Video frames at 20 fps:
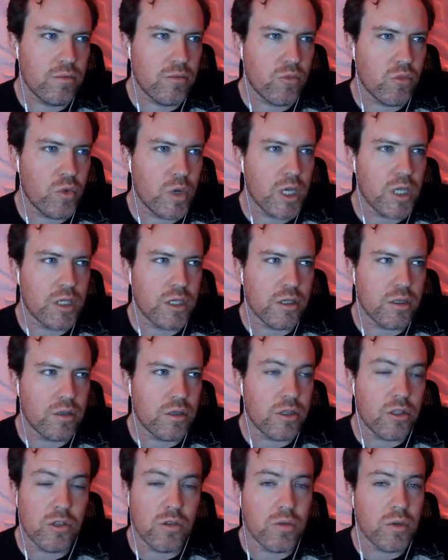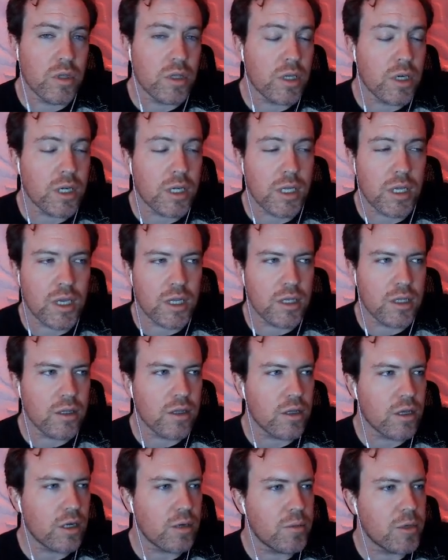way to do it that I hadn't
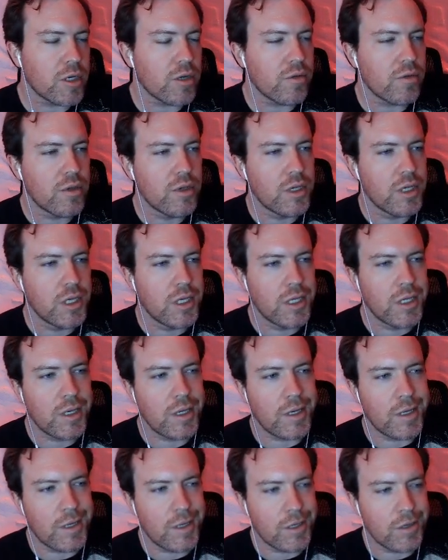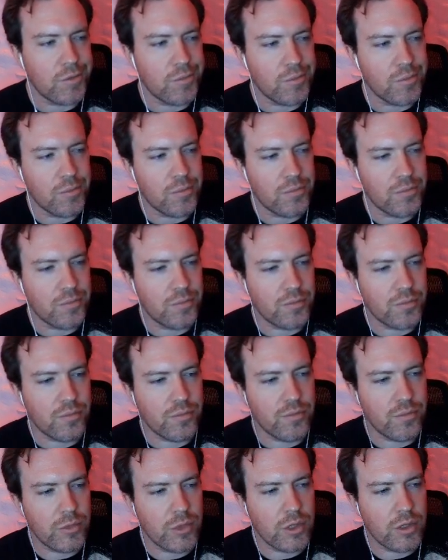thought about.
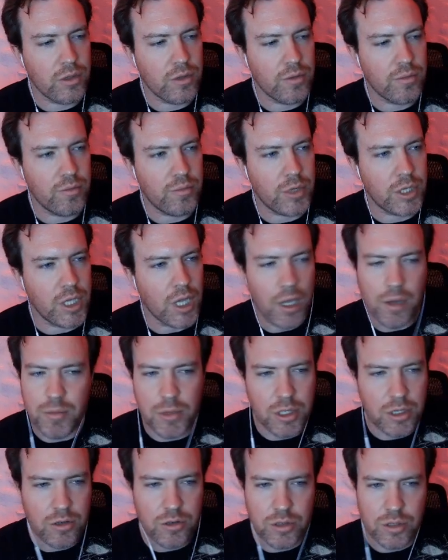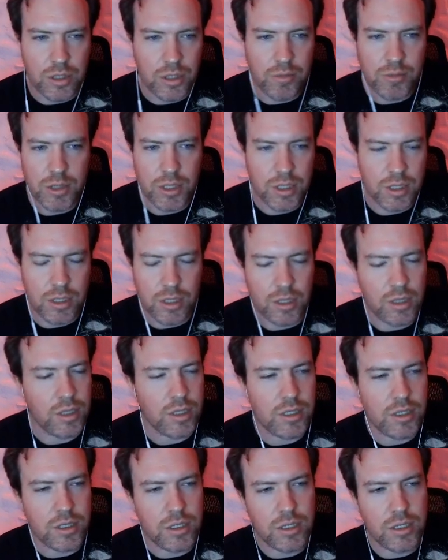But yeah, I mean, usually, I mean, this
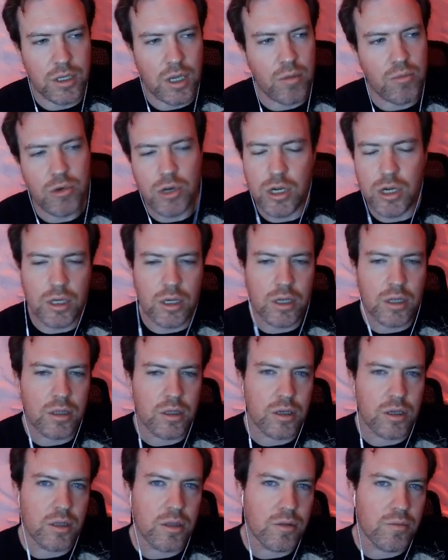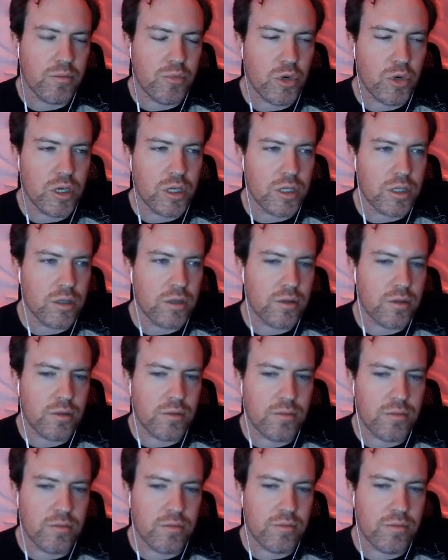is operating on pretty
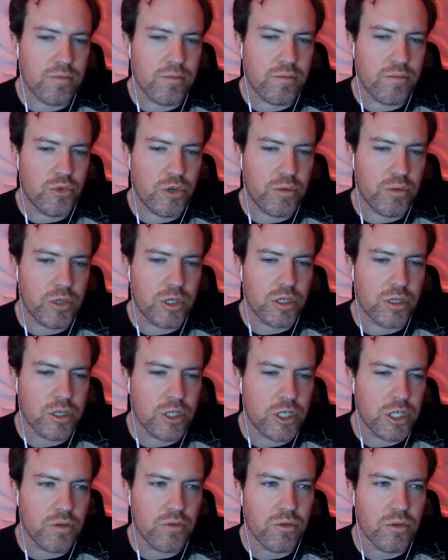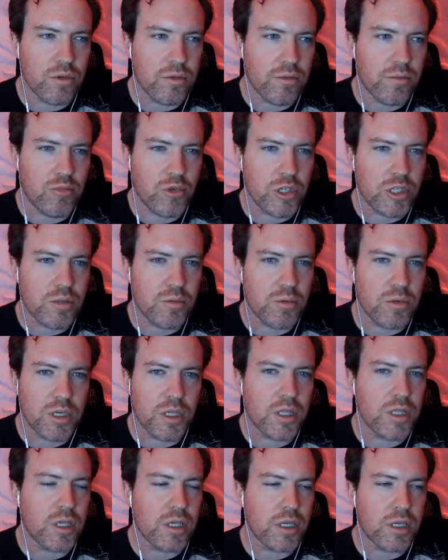much a general principle. I
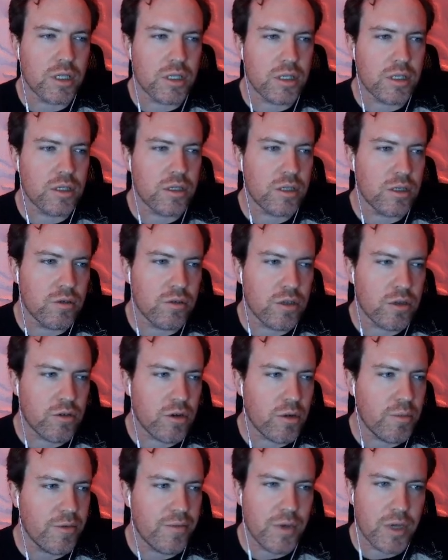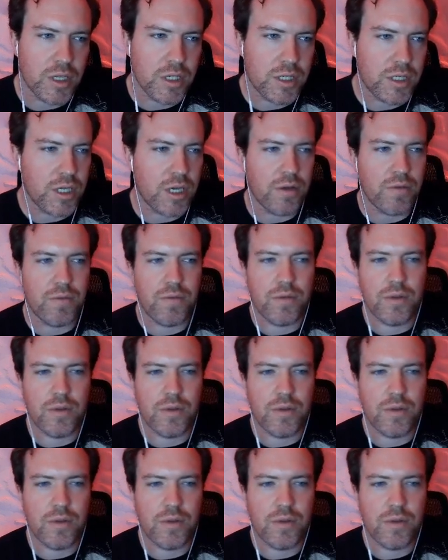think is, you know, decrepify stuff